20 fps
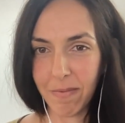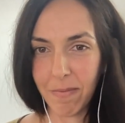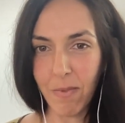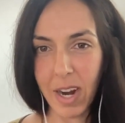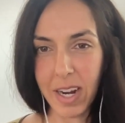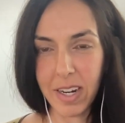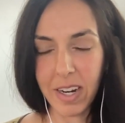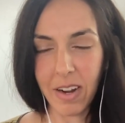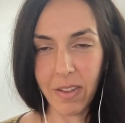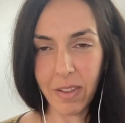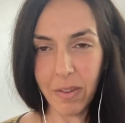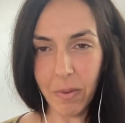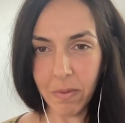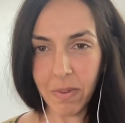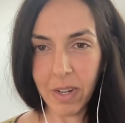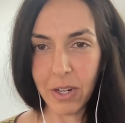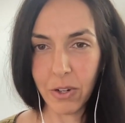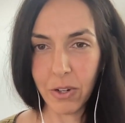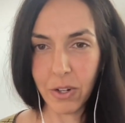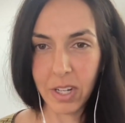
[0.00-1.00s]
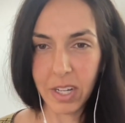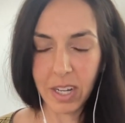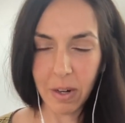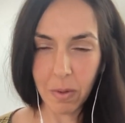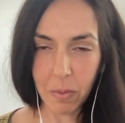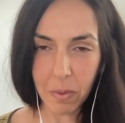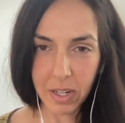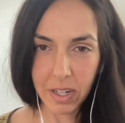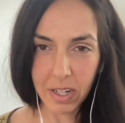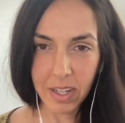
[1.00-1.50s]
write down the interesting
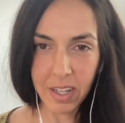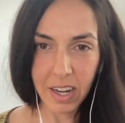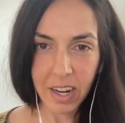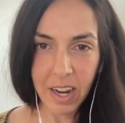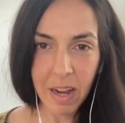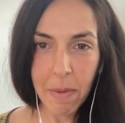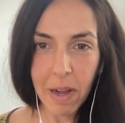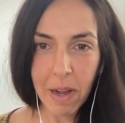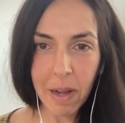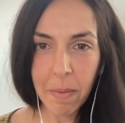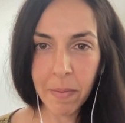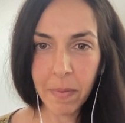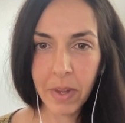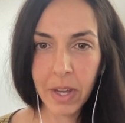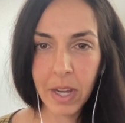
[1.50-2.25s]
words that come up.